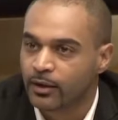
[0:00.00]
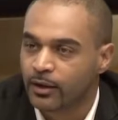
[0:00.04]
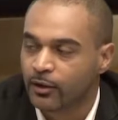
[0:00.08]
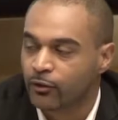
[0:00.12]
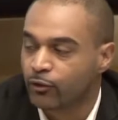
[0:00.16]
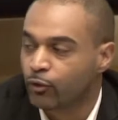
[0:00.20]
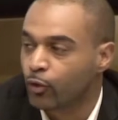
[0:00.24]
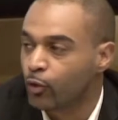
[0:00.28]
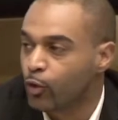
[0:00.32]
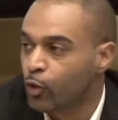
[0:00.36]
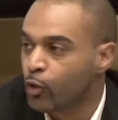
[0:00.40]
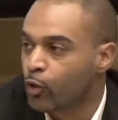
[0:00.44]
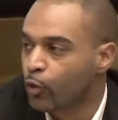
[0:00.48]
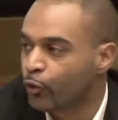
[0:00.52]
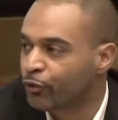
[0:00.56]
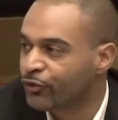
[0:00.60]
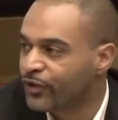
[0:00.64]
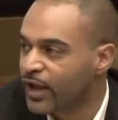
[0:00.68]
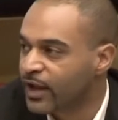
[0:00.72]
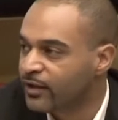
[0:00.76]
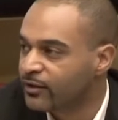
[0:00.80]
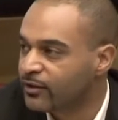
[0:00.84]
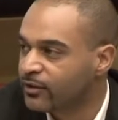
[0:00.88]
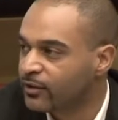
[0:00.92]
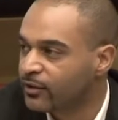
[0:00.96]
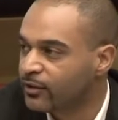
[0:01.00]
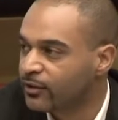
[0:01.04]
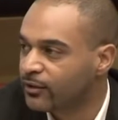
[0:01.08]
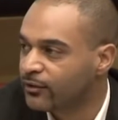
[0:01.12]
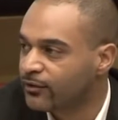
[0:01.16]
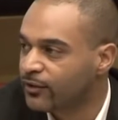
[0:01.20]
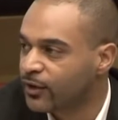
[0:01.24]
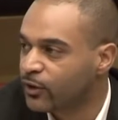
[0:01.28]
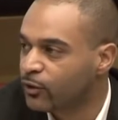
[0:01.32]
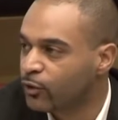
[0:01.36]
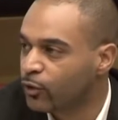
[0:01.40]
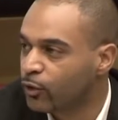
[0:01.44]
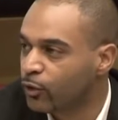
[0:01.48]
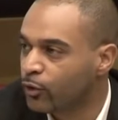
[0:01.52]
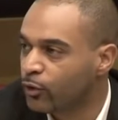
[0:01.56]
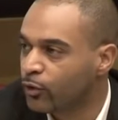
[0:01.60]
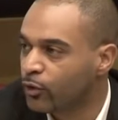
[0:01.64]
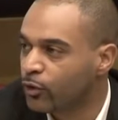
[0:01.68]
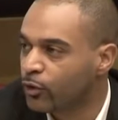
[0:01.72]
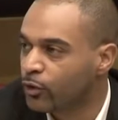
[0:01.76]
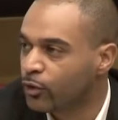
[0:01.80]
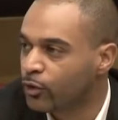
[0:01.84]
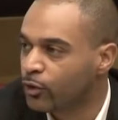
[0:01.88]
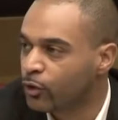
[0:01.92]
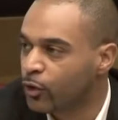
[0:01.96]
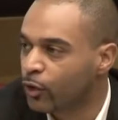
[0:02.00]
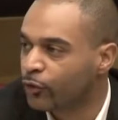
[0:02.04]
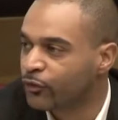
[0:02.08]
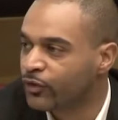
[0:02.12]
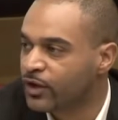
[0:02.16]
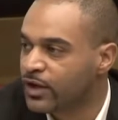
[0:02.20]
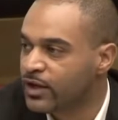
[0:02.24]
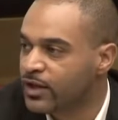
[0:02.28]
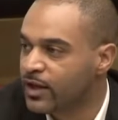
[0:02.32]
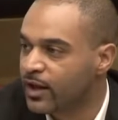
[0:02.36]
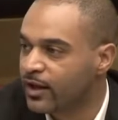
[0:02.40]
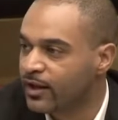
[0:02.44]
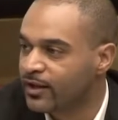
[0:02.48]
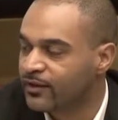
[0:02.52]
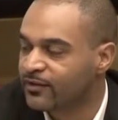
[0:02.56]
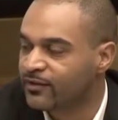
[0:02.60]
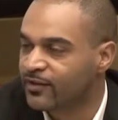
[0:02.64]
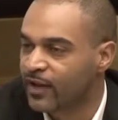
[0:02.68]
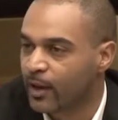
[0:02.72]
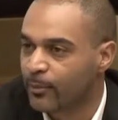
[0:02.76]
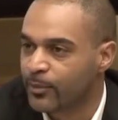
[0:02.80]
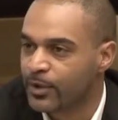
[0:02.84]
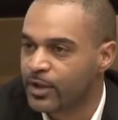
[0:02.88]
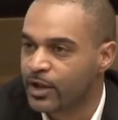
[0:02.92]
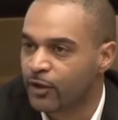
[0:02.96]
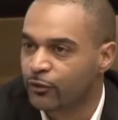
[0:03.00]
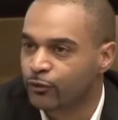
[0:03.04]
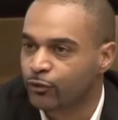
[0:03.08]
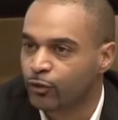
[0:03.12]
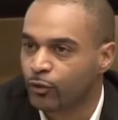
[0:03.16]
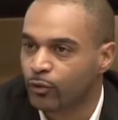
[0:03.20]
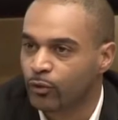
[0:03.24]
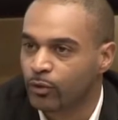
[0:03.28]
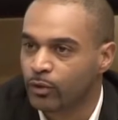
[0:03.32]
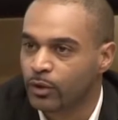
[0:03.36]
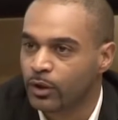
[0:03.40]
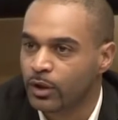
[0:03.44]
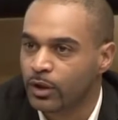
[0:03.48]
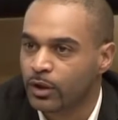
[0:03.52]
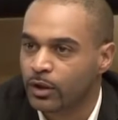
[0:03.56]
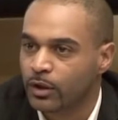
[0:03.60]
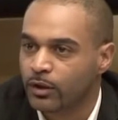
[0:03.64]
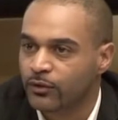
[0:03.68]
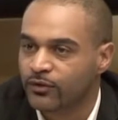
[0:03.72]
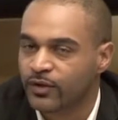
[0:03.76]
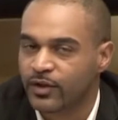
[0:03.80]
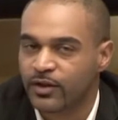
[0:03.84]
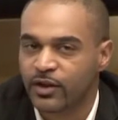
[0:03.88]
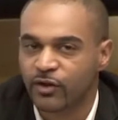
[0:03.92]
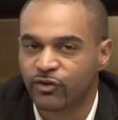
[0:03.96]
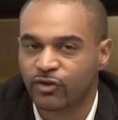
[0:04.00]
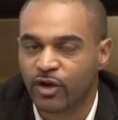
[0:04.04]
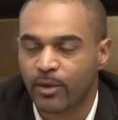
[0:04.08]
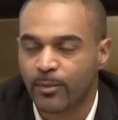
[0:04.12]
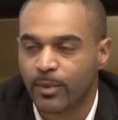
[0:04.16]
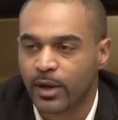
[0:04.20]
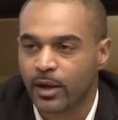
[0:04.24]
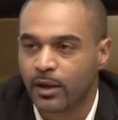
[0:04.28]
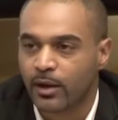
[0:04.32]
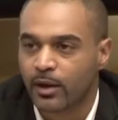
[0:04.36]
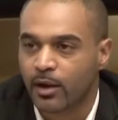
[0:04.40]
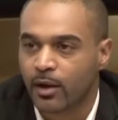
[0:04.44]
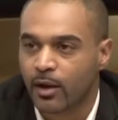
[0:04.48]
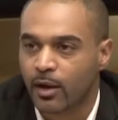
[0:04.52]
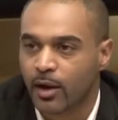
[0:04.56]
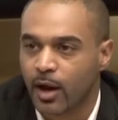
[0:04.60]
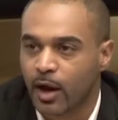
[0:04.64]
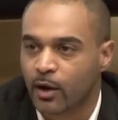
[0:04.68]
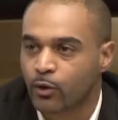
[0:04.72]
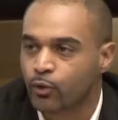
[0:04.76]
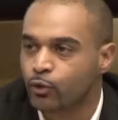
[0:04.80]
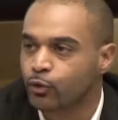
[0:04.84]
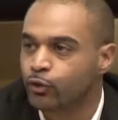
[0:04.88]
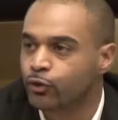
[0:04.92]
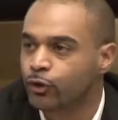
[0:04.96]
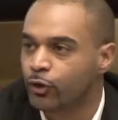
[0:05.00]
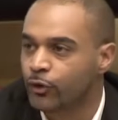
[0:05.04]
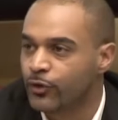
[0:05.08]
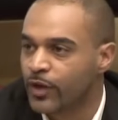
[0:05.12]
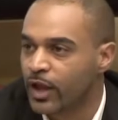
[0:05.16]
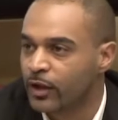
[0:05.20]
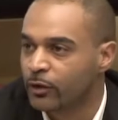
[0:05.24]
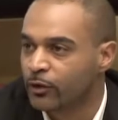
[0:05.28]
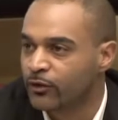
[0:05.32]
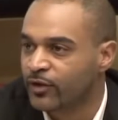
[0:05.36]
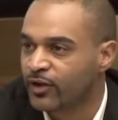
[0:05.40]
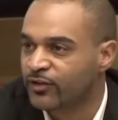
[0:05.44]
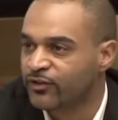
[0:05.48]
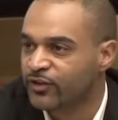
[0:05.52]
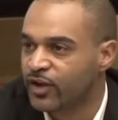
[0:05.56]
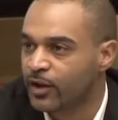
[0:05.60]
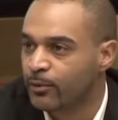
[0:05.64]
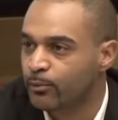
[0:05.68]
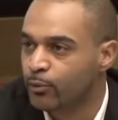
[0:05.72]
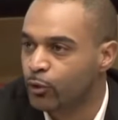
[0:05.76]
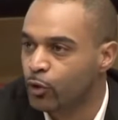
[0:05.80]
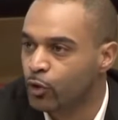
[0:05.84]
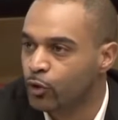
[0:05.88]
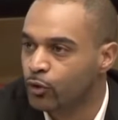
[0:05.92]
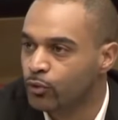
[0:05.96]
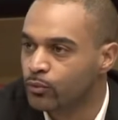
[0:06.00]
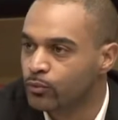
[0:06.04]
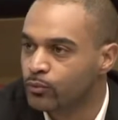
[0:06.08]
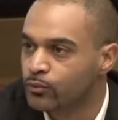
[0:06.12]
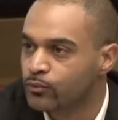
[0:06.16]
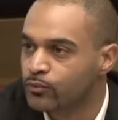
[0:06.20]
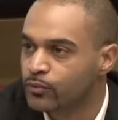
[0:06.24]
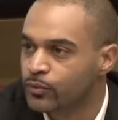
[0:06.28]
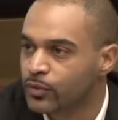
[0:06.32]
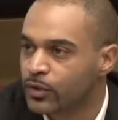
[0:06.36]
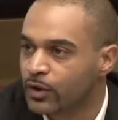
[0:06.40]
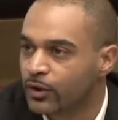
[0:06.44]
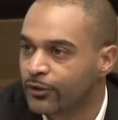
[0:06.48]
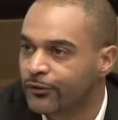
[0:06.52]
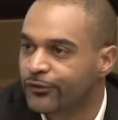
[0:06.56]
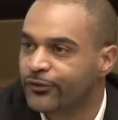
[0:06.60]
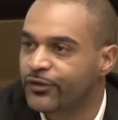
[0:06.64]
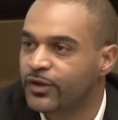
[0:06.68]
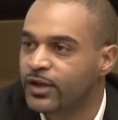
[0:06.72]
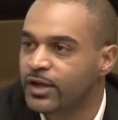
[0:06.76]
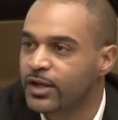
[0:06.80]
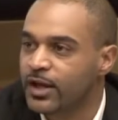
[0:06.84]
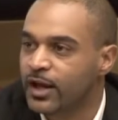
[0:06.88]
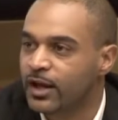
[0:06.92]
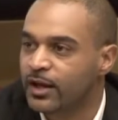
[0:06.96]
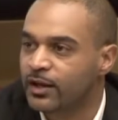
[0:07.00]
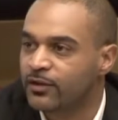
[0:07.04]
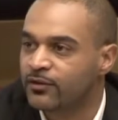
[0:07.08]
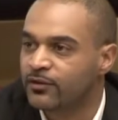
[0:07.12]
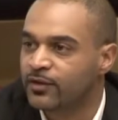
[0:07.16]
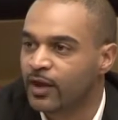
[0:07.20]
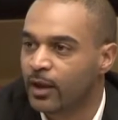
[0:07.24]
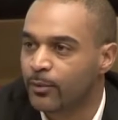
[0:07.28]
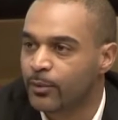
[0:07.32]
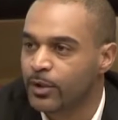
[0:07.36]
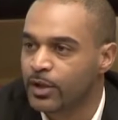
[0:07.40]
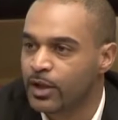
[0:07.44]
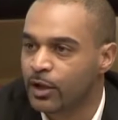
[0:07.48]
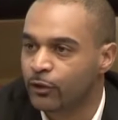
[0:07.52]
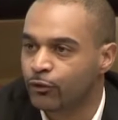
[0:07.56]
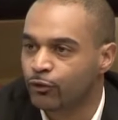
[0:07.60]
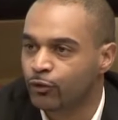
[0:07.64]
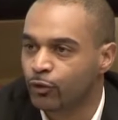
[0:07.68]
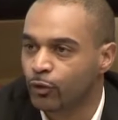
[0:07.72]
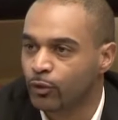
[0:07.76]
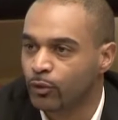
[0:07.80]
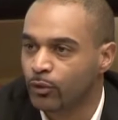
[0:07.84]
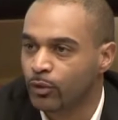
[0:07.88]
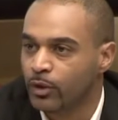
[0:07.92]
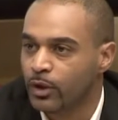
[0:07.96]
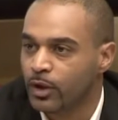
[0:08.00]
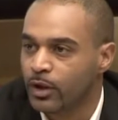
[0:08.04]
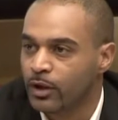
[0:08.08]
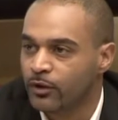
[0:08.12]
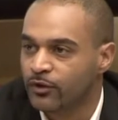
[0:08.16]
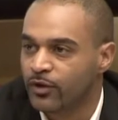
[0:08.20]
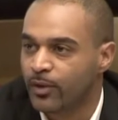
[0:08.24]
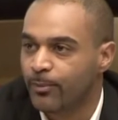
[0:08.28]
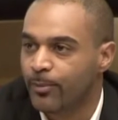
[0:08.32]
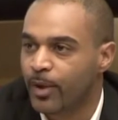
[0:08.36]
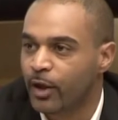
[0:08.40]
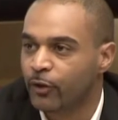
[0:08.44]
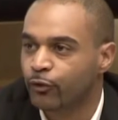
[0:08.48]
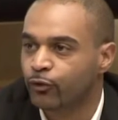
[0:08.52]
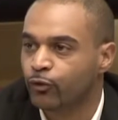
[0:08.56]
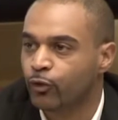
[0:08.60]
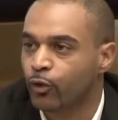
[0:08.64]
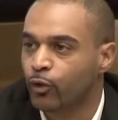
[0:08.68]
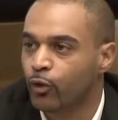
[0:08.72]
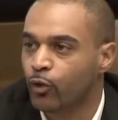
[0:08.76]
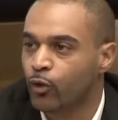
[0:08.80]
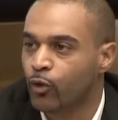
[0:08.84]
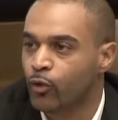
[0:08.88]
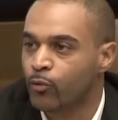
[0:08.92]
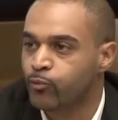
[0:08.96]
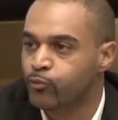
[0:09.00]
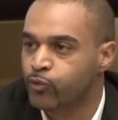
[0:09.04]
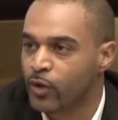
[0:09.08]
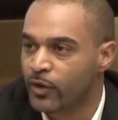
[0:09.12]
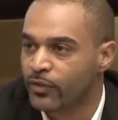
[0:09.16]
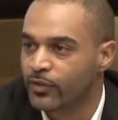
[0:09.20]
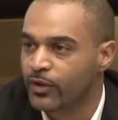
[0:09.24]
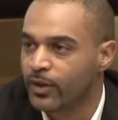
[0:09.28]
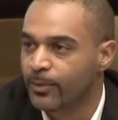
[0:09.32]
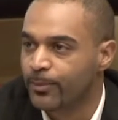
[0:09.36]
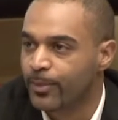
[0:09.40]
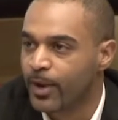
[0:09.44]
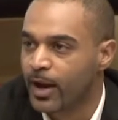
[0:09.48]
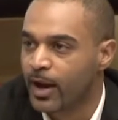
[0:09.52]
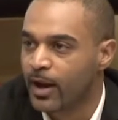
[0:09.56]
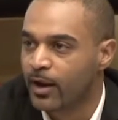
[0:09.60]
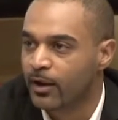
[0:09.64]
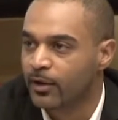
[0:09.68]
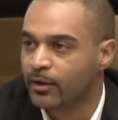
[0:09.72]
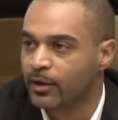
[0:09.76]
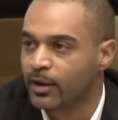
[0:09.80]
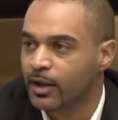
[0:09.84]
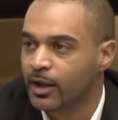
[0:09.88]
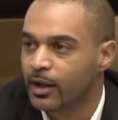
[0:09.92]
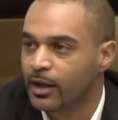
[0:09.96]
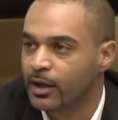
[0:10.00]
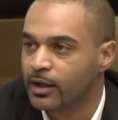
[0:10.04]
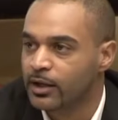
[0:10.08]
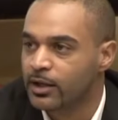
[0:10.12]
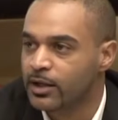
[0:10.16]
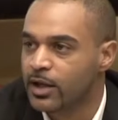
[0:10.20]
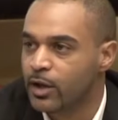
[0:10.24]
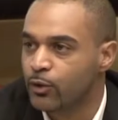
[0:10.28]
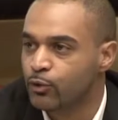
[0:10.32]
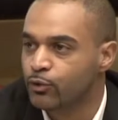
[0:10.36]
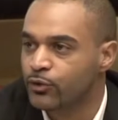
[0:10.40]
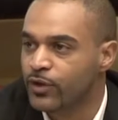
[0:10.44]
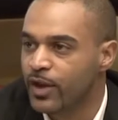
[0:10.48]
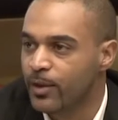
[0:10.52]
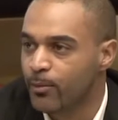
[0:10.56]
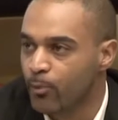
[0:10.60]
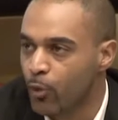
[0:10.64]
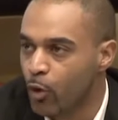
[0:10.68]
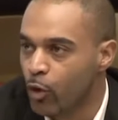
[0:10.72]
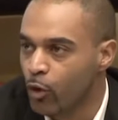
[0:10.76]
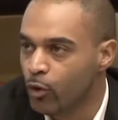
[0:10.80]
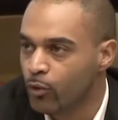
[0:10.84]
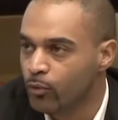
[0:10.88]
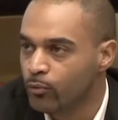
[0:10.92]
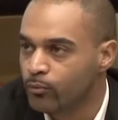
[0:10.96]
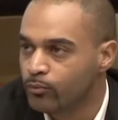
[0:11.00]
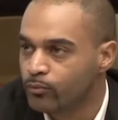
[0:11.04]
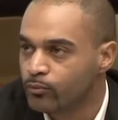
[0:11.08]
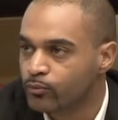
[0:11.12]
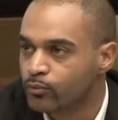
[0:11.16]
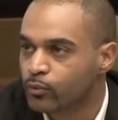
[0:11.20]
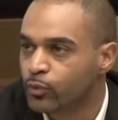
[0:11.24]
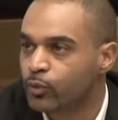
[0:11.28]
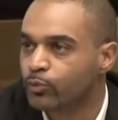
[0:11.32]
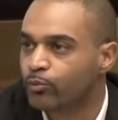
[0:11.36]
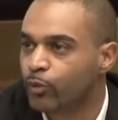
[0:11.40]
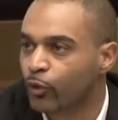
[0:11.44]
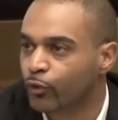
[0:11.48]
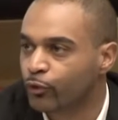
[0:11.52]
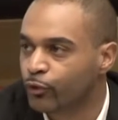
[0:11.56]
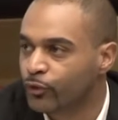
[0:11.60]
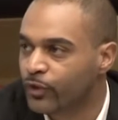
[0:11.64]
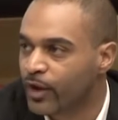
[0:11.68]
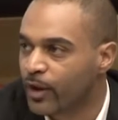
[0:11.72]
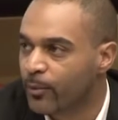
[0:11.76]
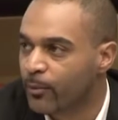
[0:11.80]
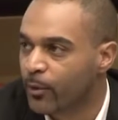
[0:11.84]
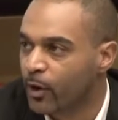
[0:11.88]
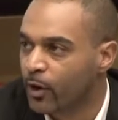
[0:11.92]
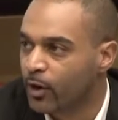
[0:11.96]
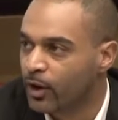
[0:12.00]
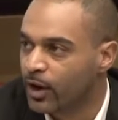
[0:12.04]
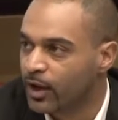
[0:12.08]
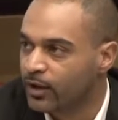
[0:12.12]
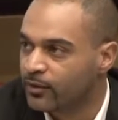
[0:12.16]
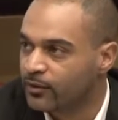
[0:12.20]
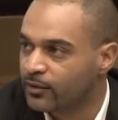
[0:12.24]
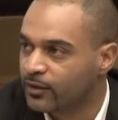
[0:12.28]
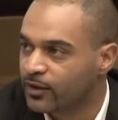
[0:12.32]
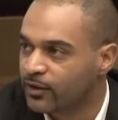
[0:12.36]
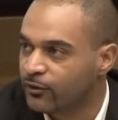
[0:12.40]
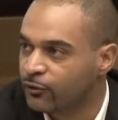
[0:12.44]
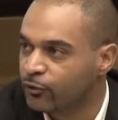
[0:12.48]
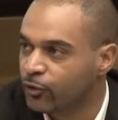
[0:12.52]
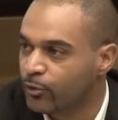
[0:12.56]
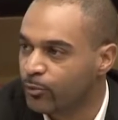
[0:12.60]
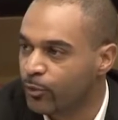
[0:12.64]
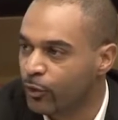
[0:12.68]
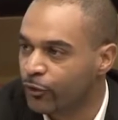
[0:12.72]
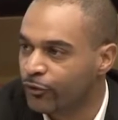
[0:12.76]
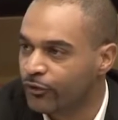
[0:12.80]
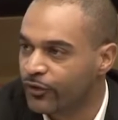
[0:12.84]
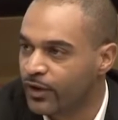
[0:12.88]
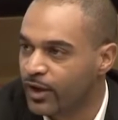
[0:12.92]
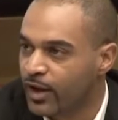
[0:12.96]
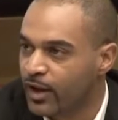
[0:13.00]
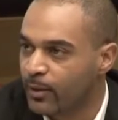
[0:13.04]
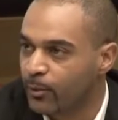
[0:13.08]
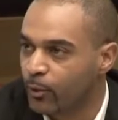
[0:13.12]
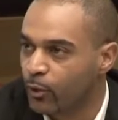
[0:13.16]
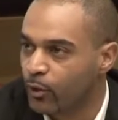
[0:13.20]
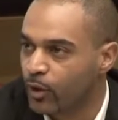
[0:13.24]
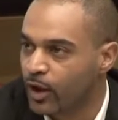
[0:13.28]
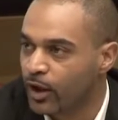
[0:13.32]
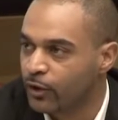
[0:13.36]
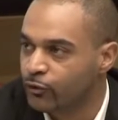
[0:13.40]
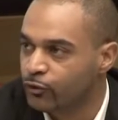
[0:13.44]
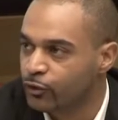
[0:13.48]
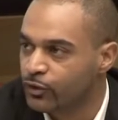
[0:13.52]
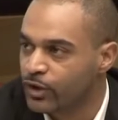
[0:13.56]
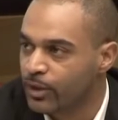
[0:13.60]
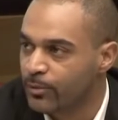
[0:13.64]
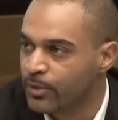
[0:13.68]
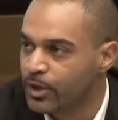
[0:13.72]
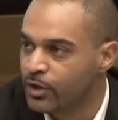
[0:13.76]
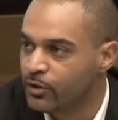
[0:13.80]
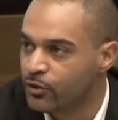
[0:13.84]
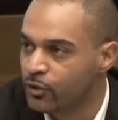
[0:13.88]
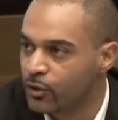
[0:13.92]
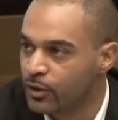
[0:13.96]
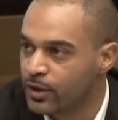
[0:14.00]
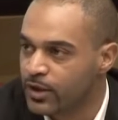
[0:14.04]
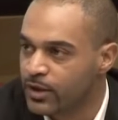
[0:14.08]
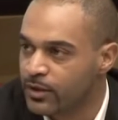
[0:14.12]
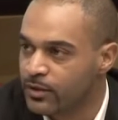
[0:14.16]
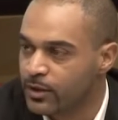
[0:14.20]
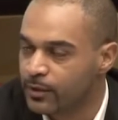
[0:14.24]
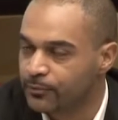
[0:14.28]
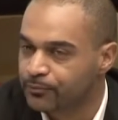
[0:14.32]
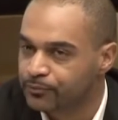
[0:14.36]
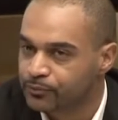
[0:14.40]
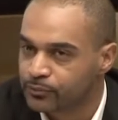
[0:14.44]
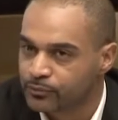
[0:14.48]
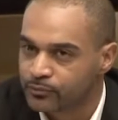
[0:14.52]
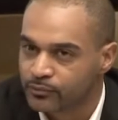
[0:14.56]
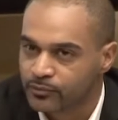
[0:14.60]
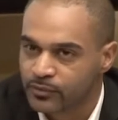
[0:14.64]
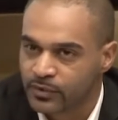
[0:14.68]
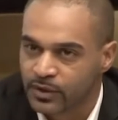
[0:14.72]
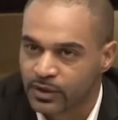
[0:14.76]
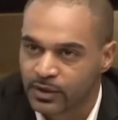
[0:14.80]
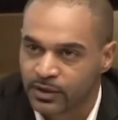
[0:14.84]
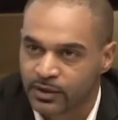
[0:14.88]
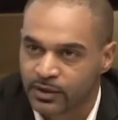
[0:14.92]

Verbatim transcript: in 2006 in a trip or organized by Jewish uh, organizations in France. And if there was extermination, it was because there were